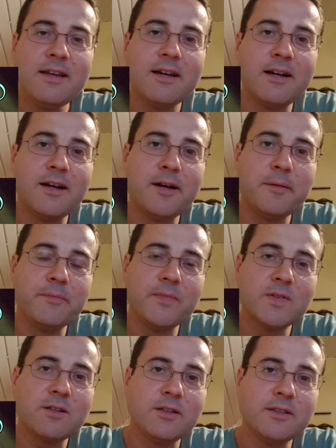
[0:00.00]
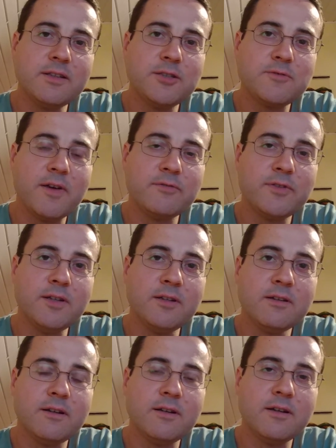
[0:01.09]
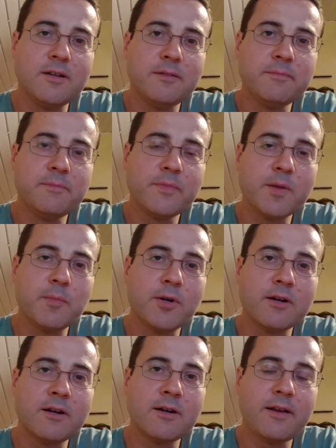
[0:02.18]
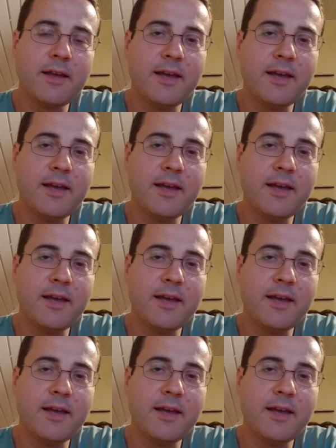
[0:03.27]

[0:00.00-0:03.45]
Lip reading: It's called Ishtanfi Burger,